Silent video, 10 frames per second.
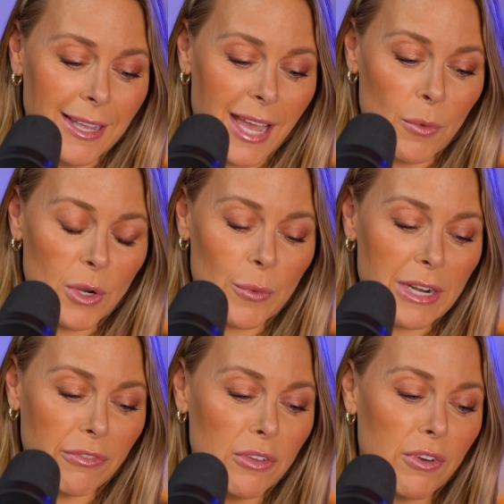I want to read
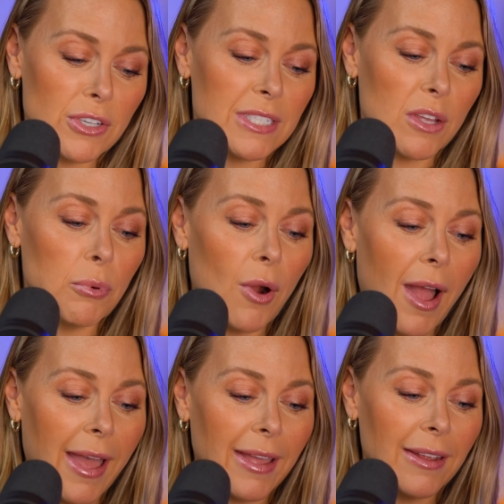a few verses on
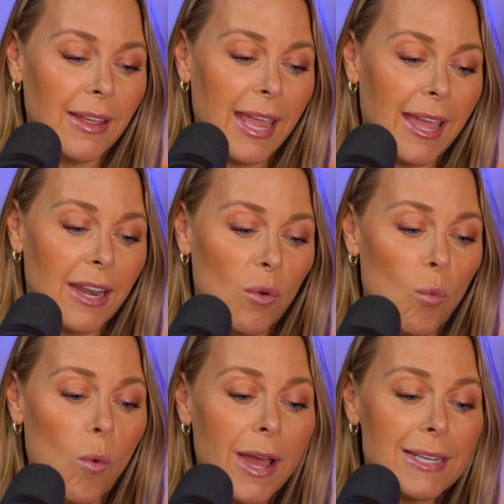pride and
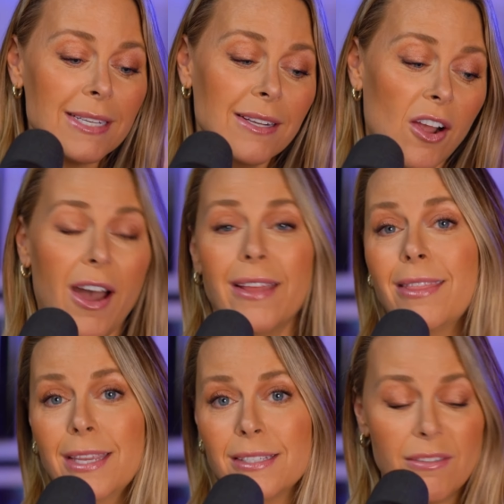what God
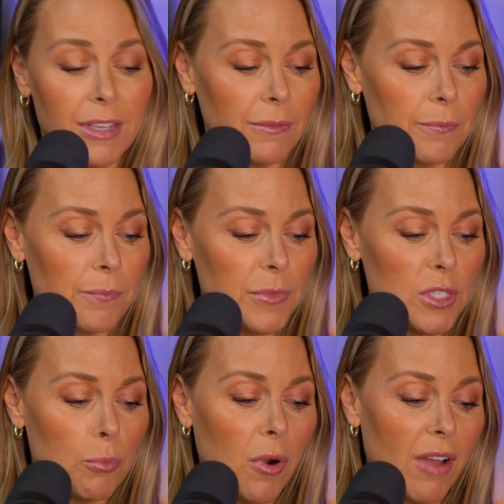thinks of it.
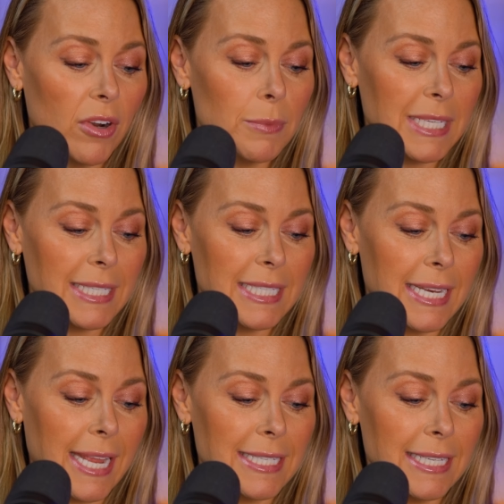So Proverbs
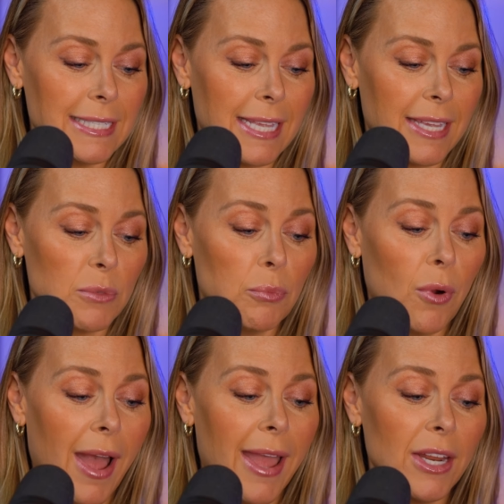sixteen eighteen says,
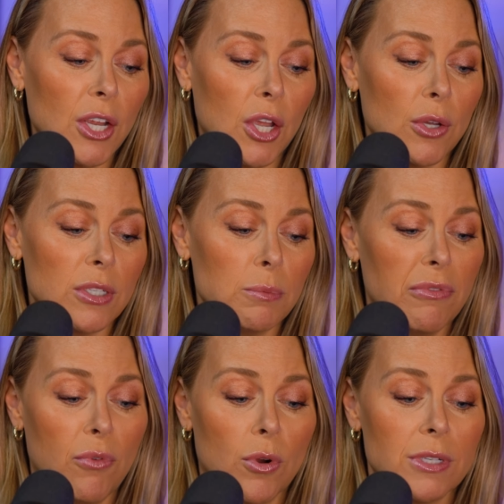pride goes
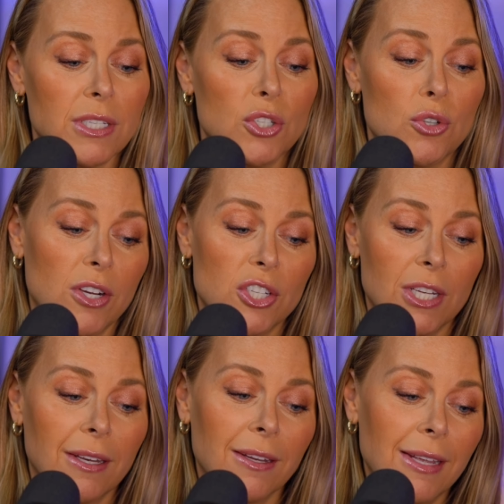before
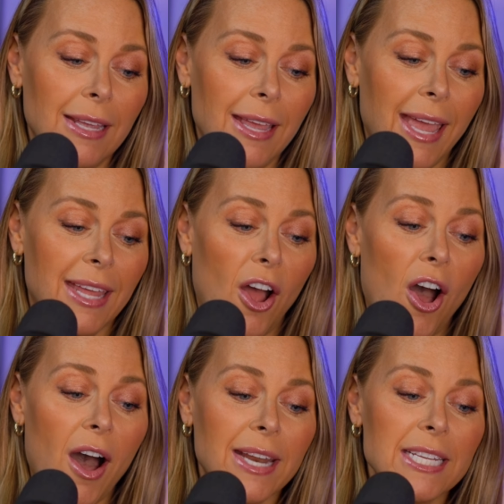destruction and a
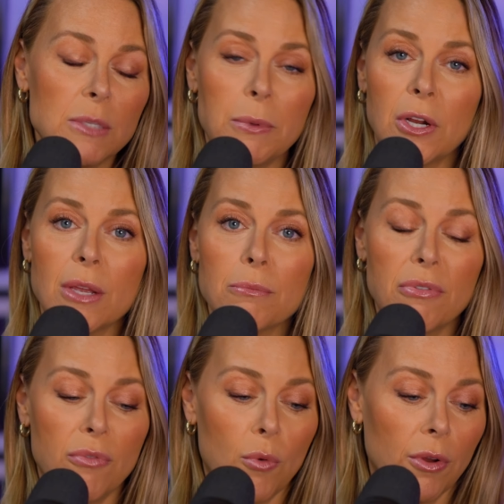haughty spirit
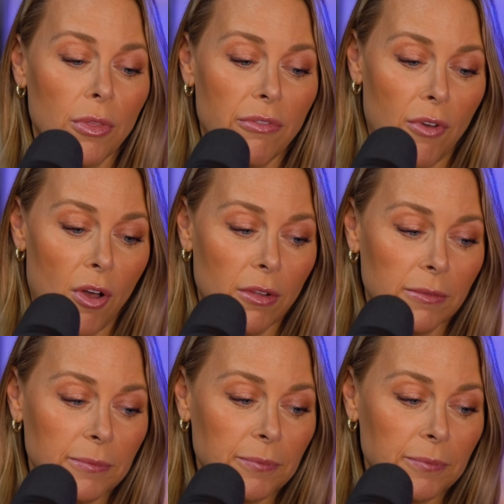before the fall.